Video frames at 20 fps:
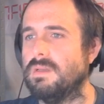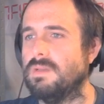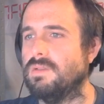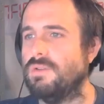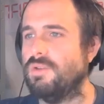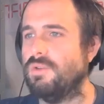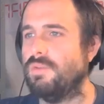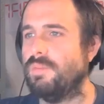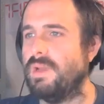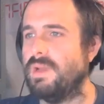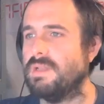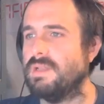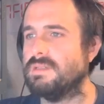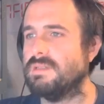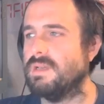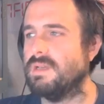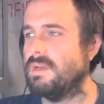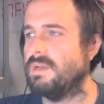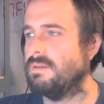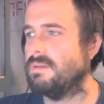Notepad's
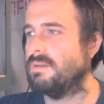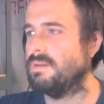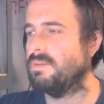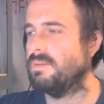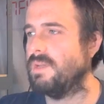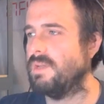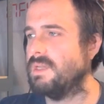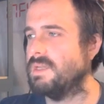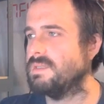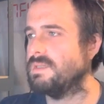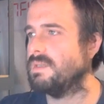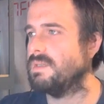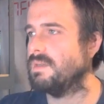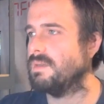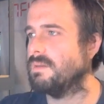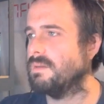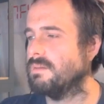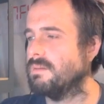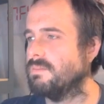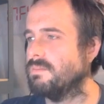not
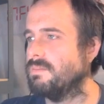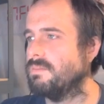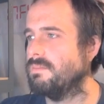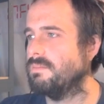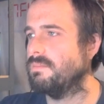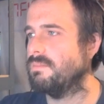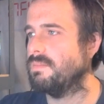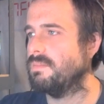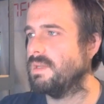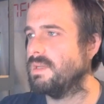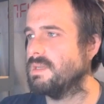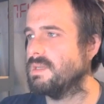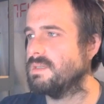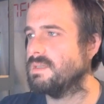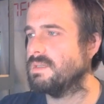amazing because it